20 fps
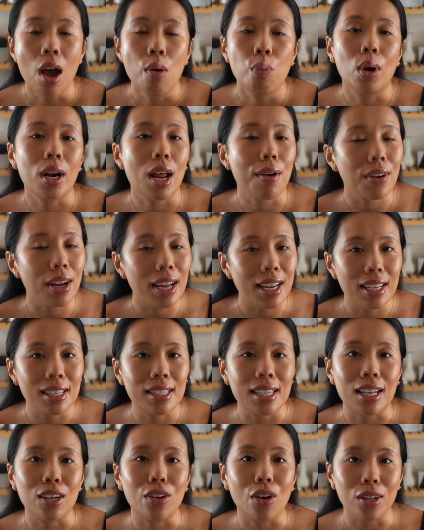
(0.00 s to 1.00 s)
Whatever
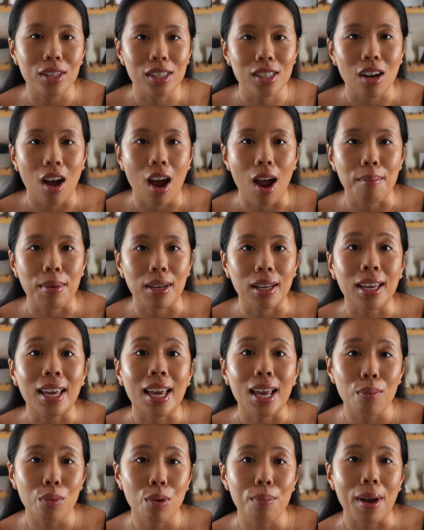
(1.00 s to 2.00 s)
is in God's timing,
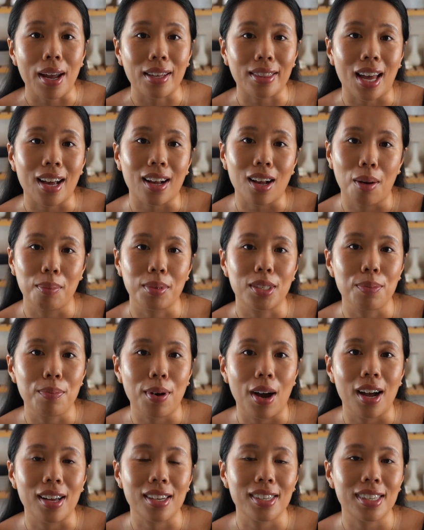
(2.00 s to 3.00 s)
He will make that come to
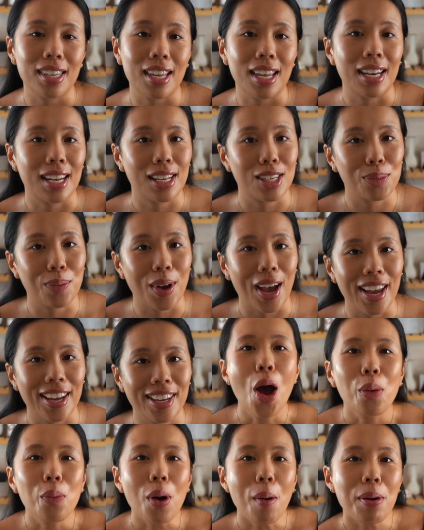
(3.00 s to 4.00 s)
pass in his
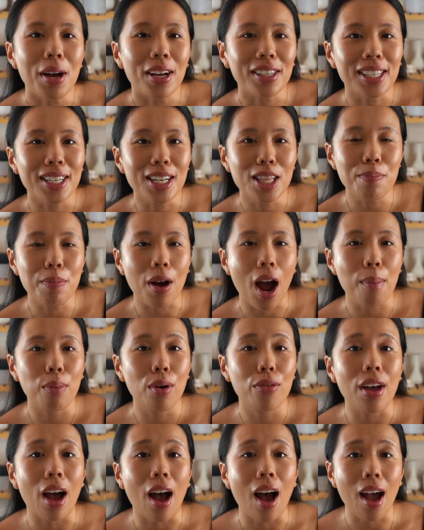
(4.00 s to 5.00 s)
way. One person in the
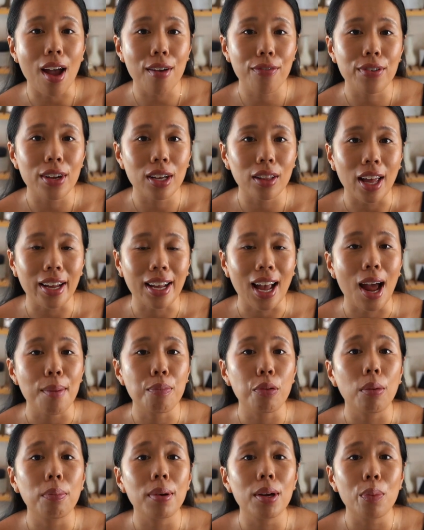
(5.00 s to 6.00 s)
Bible that I feel like
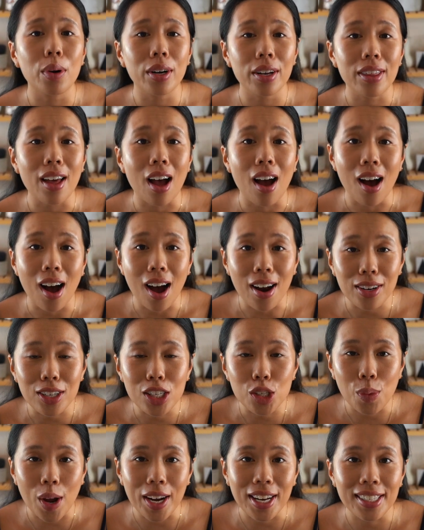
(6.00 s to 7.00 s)
had probably one of the
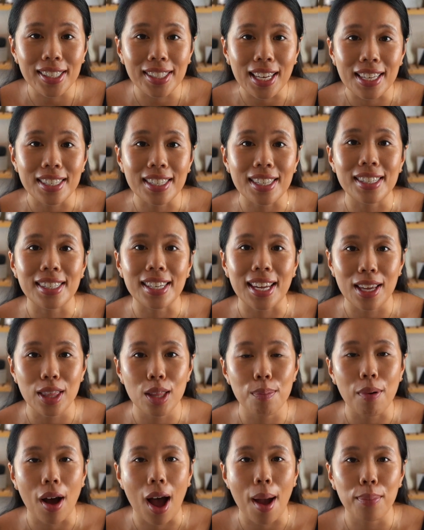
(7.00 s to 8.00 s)
hardest waiting seasons in
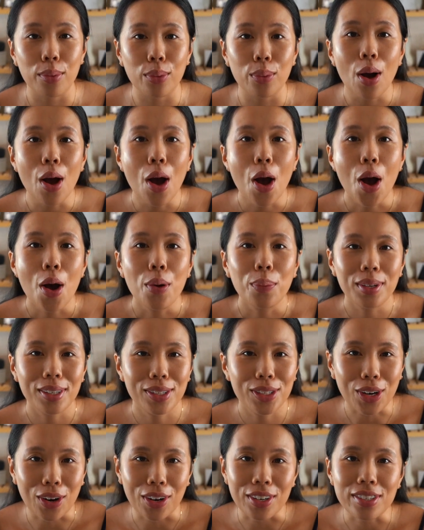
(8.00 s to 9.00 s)
the Bible
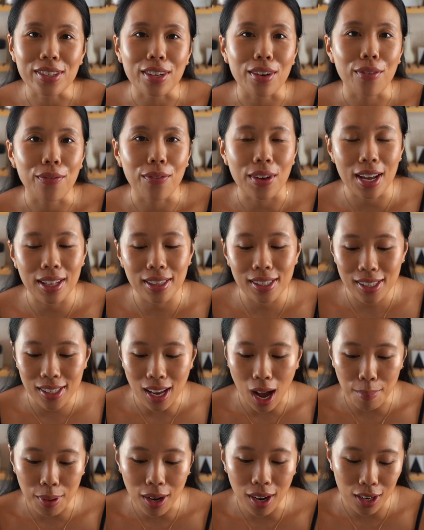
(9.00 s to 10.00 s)
was Joseph. In
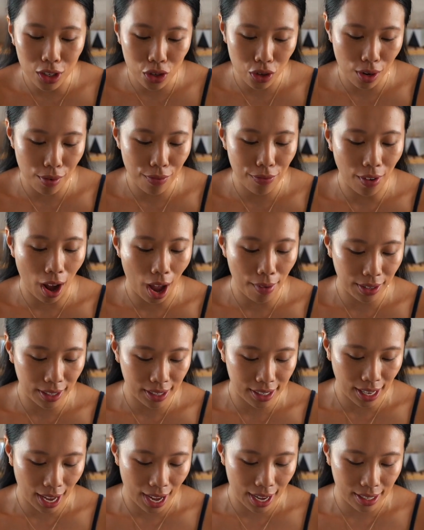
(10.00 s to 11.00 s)
Psalm 105 it
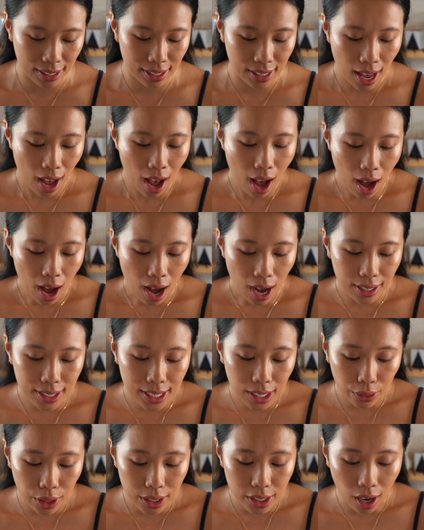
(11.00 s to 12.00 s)
says,
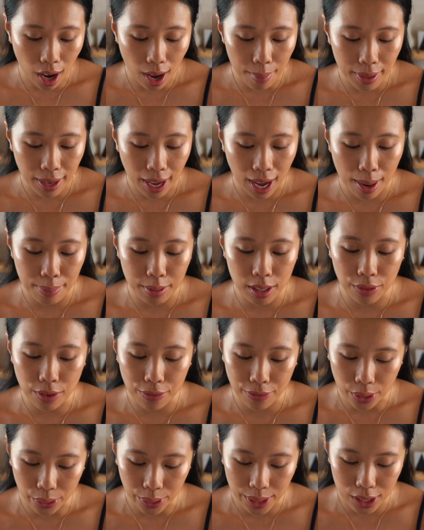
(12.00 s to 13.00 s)
until the time came to
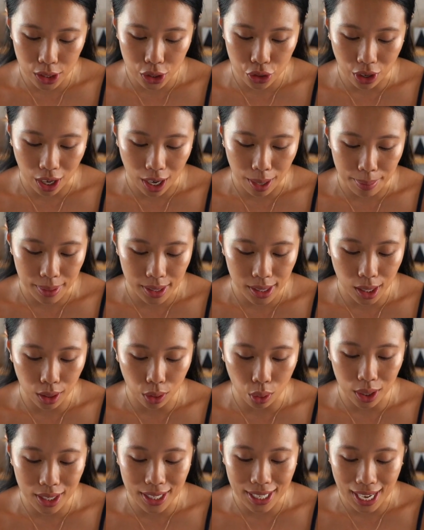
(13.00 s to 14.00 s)
fulfill his dreams, the
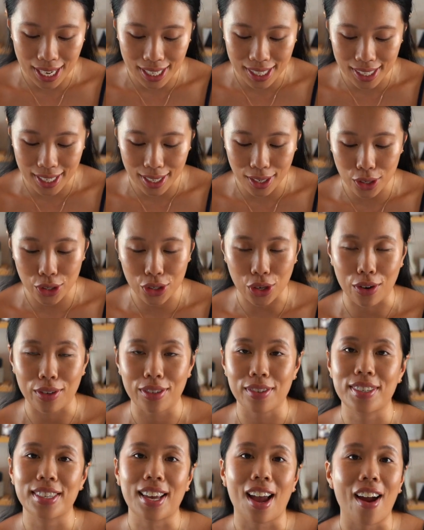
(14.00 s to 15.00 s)
Lord tested
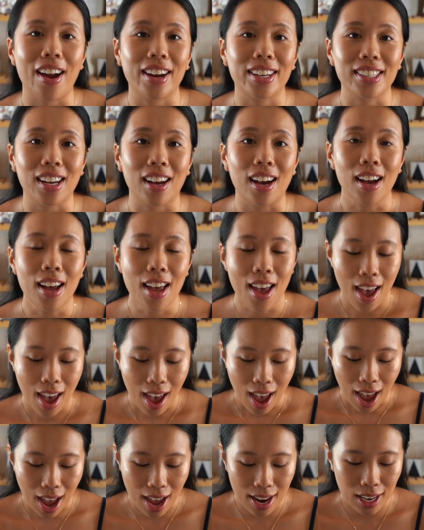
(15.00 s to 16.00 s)
Joseph's character.
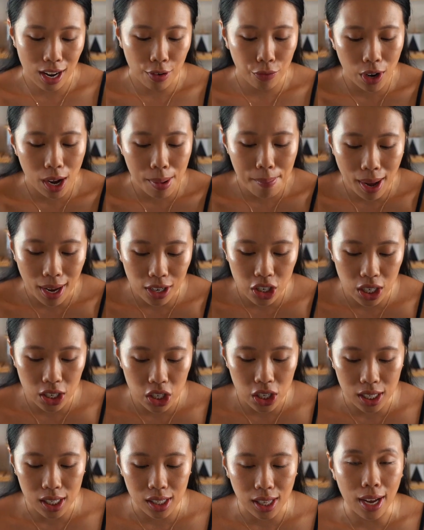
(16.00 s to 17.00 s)
And if we imagine
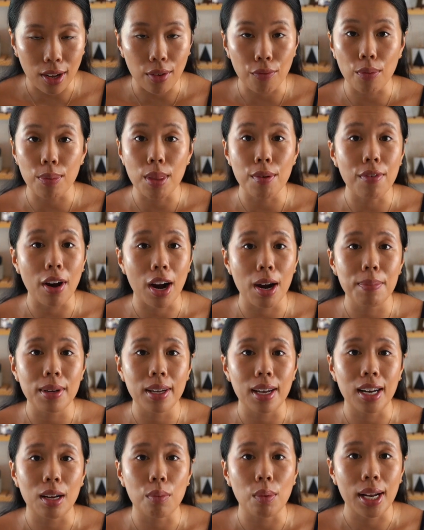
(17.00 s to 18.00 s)
just like from the very
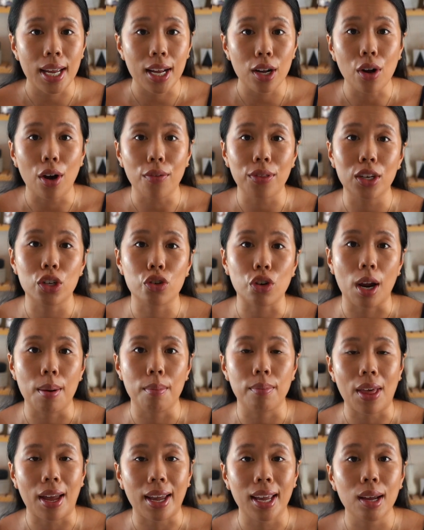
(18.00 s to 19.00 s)
beginning when he got the
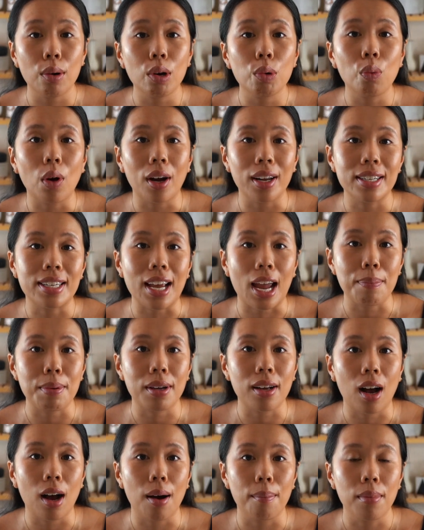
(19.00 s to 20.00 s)
dream that he would one day
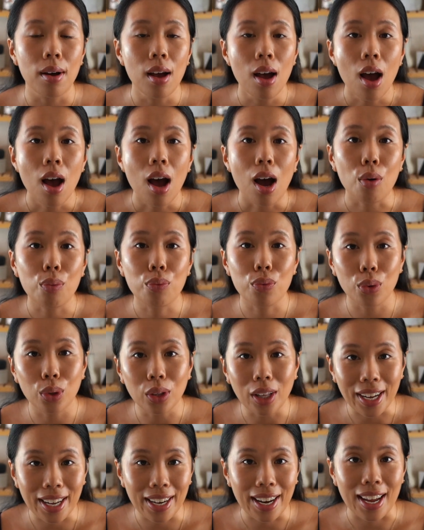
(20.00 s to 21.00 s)
become a
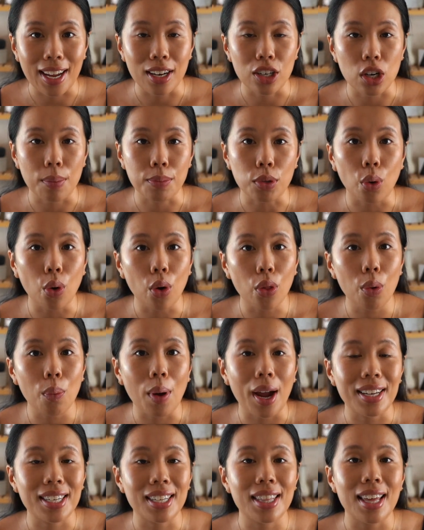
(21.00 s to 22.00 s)
ruler in Egypt, all the
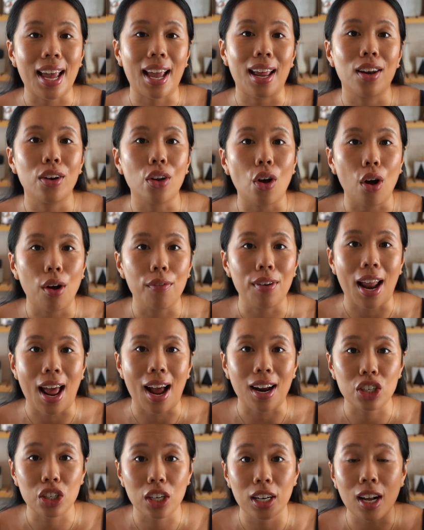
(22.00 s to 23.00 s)
way to end of it
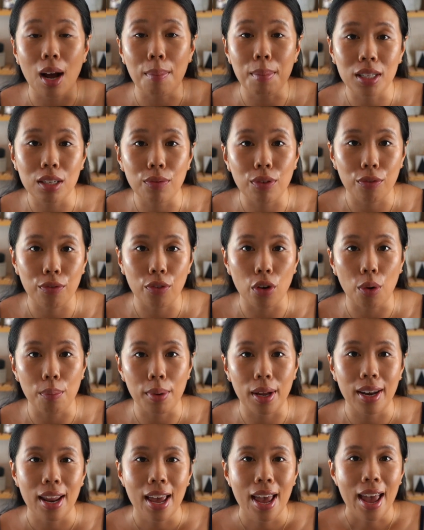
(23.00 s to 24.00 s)
actually coming to
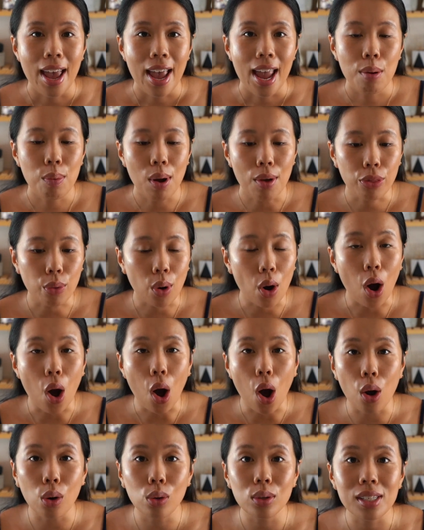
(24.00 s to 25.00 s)
fulfillment, he went through a
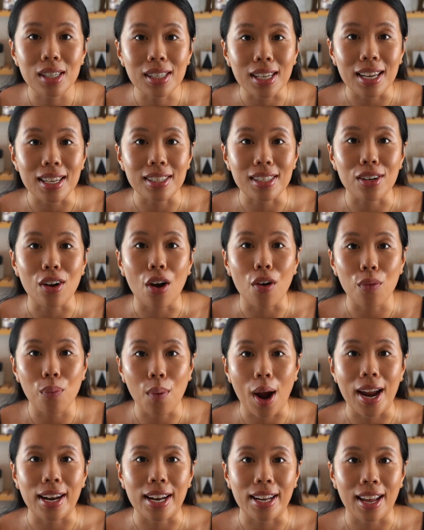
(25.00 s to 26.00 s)
whole season of
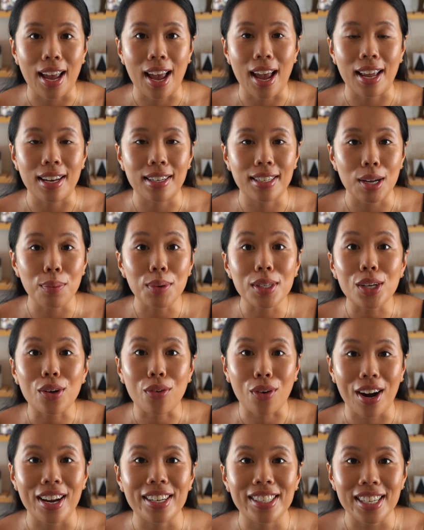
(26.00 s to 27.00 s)
waiting and it was a
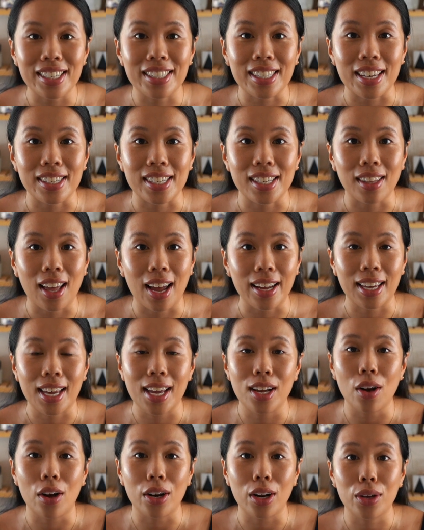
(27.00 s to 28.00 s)
crazy season. Like
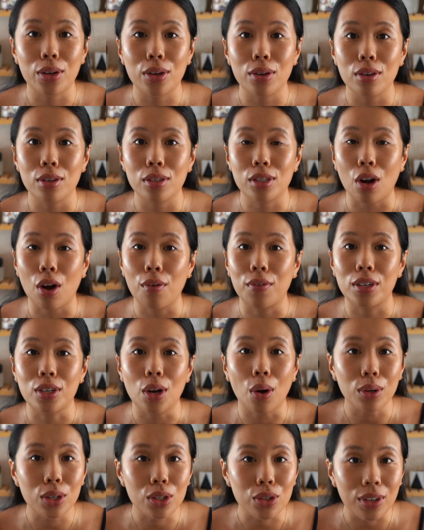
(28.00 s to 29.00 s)
he got accused of
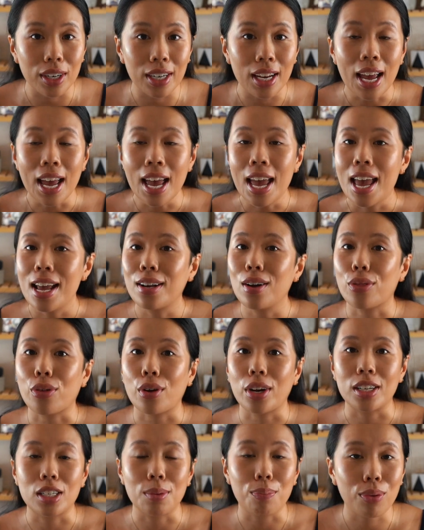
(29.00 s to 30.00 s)
adultery, he got
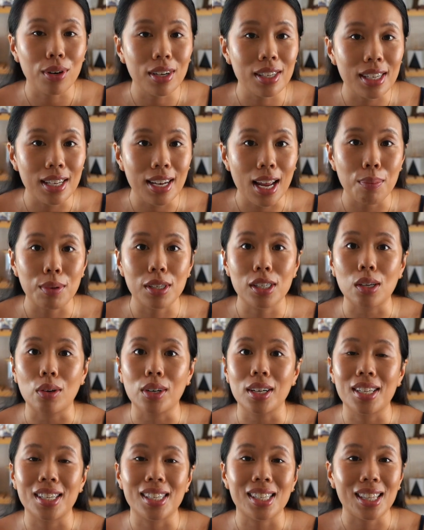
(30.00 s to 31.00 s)
thrown into prison, he was
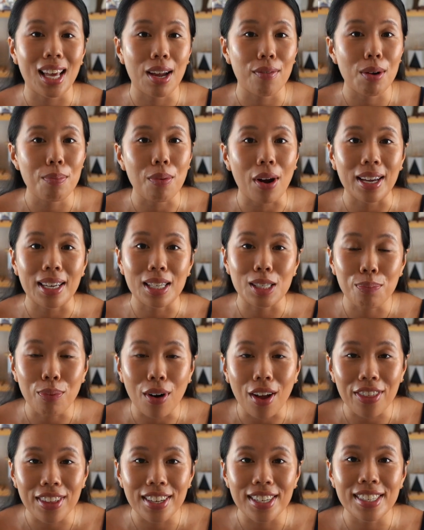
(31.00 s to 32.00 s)
sold into slavery by his
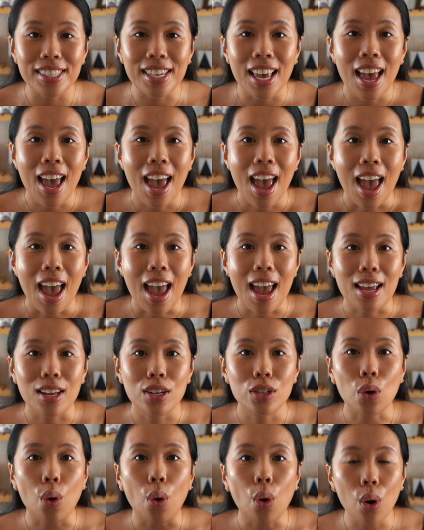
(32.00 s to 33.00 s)
brothers,
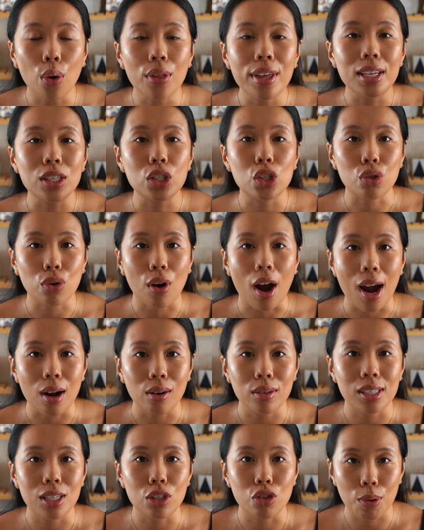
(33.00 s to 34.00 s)
and all these
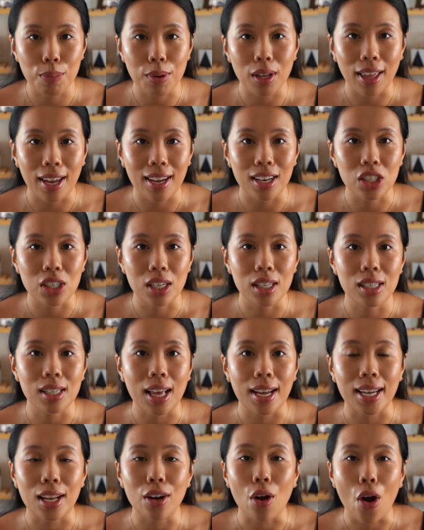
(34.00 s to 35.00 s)
trials and tribulations,
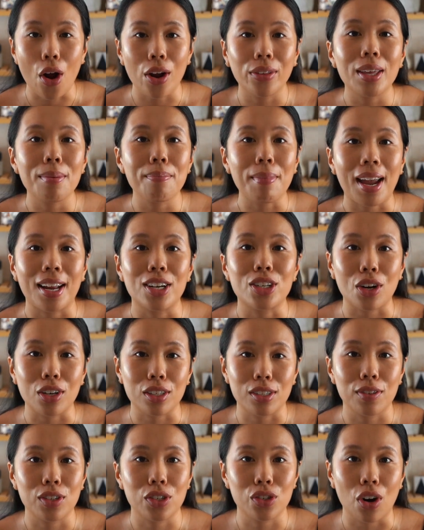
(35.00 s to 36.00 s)
like it only made
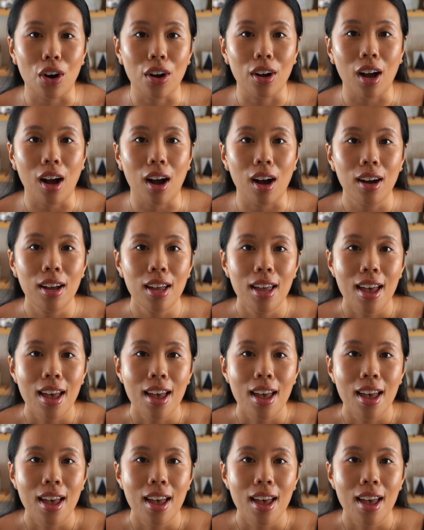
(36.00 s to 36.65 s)
Joseph stronger.